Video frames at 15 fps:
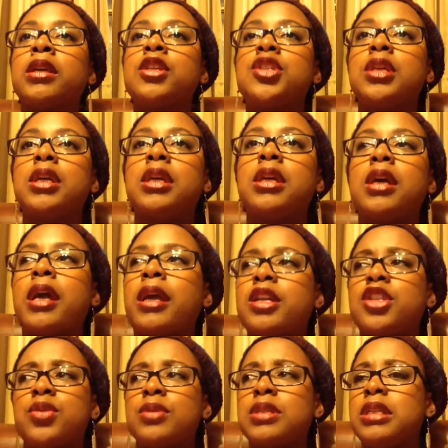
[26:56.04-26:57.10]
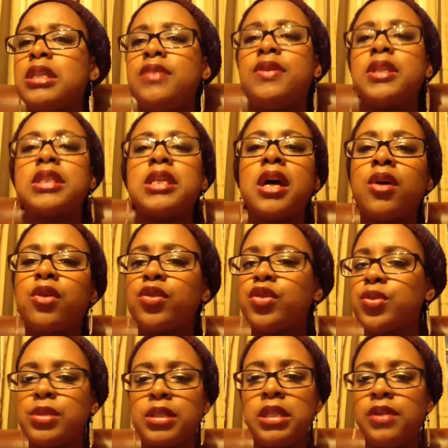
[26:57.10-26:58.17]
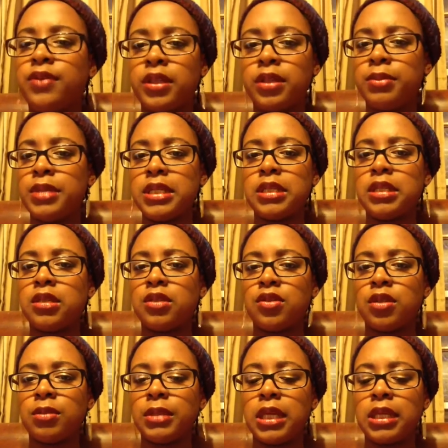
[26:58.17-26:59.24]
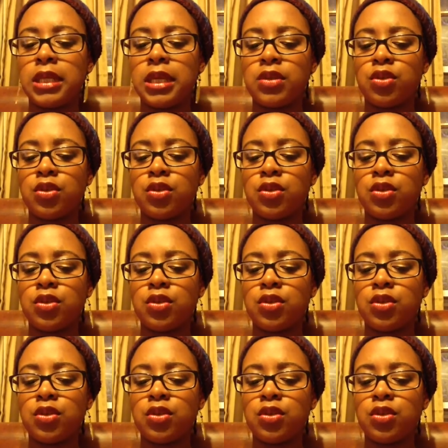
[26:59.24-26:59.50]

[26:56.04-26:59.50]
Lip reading: I guess she was leaving town, or she was leaving the business or something like that.